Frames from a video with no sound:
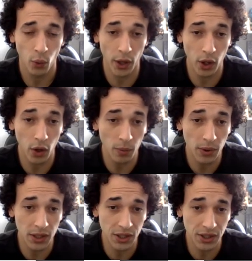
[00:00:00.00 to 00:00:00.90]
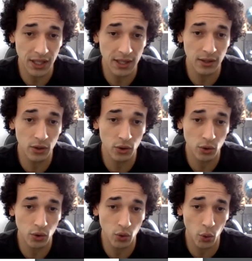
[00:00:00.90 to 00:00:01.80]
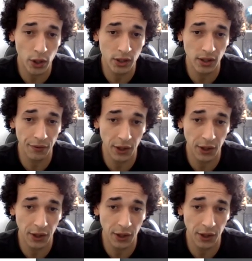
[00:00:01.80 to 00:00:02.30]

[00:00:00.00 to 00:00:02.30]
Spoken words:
We accomplish these sorts of